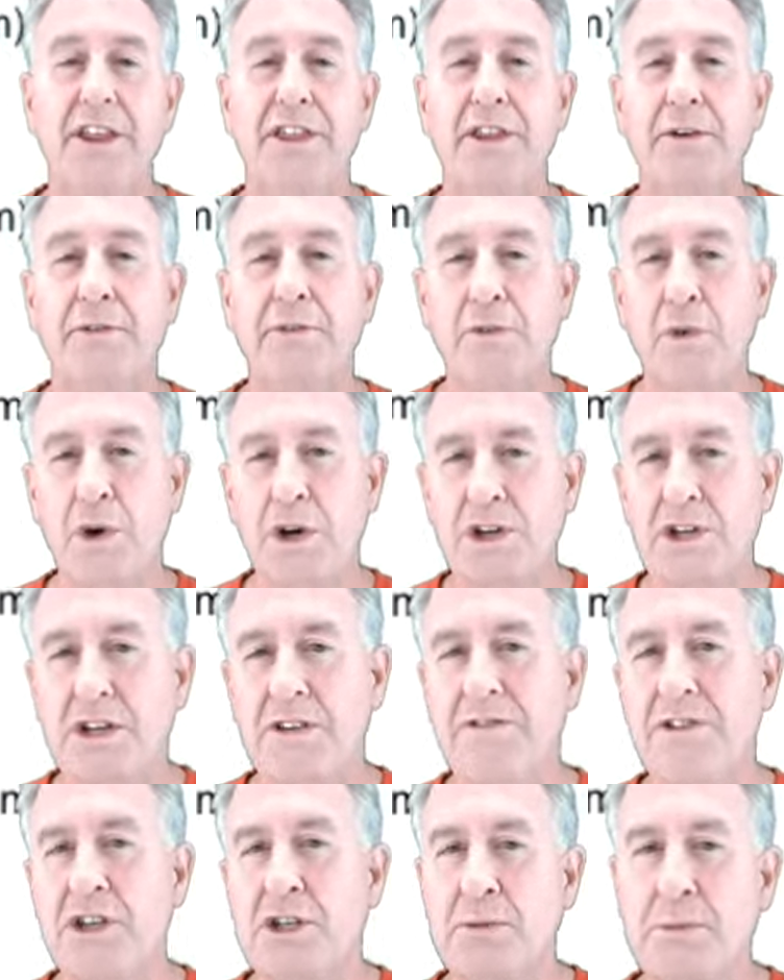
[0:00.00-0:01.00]
that the force
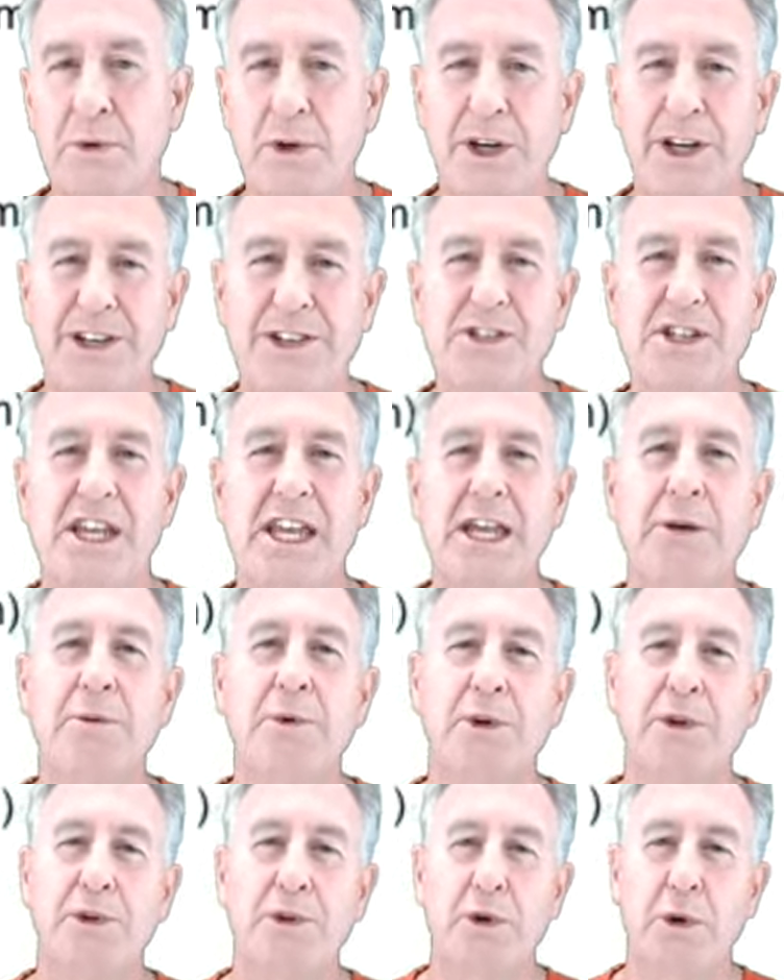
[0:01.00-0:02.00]
of the spring is
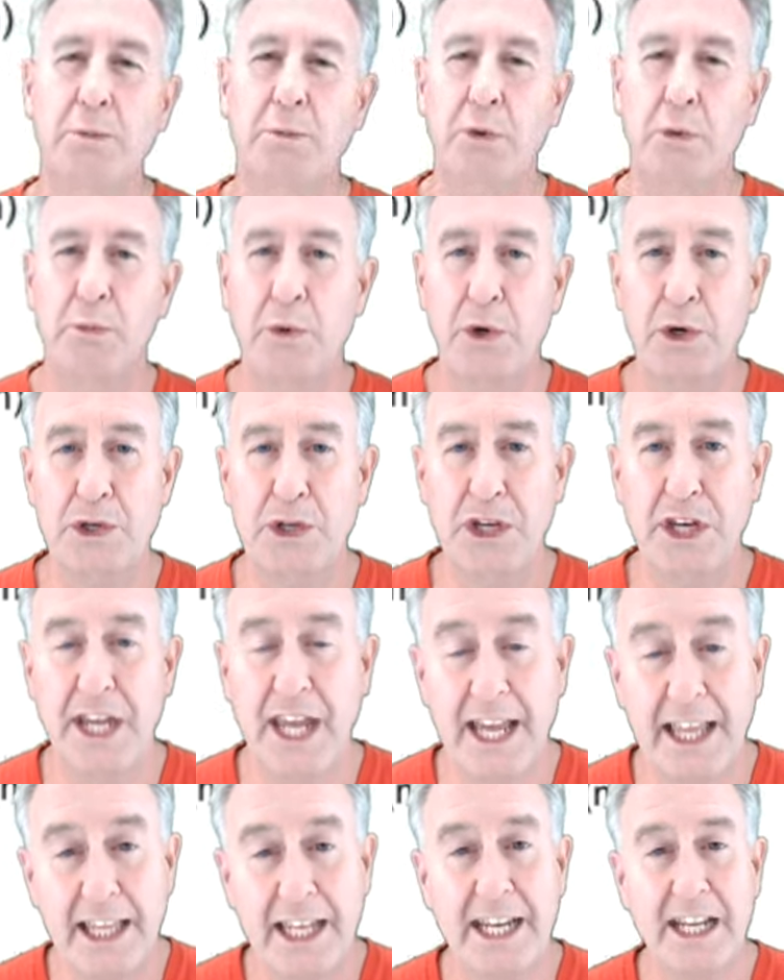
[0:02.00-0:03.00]
equal to a
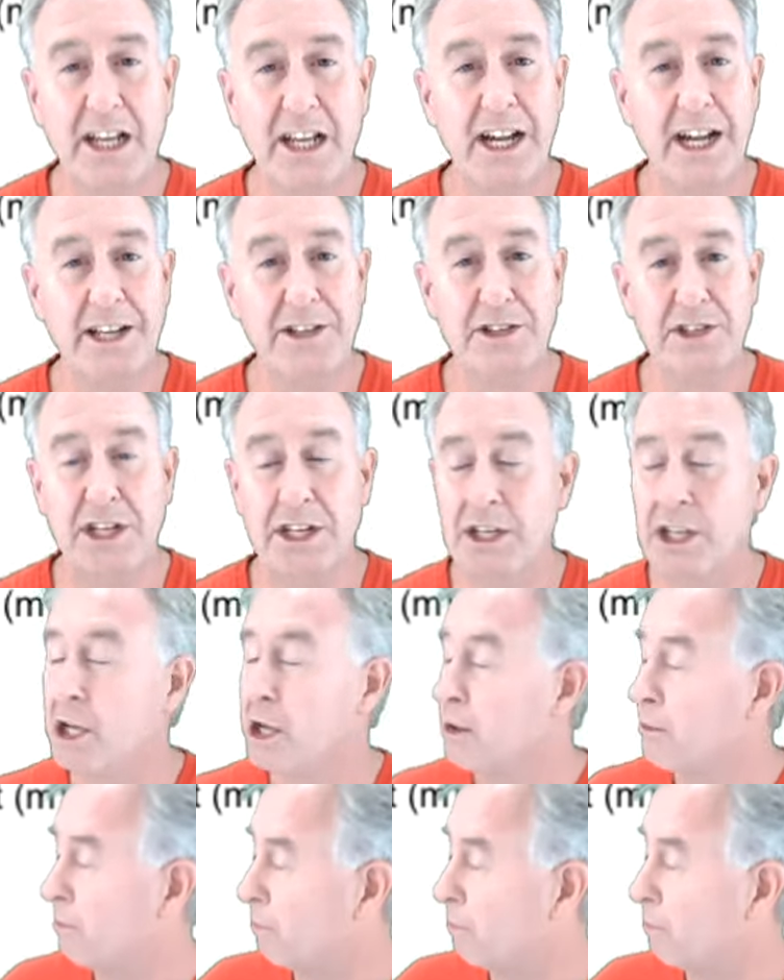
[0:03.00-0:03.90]
proportionality constant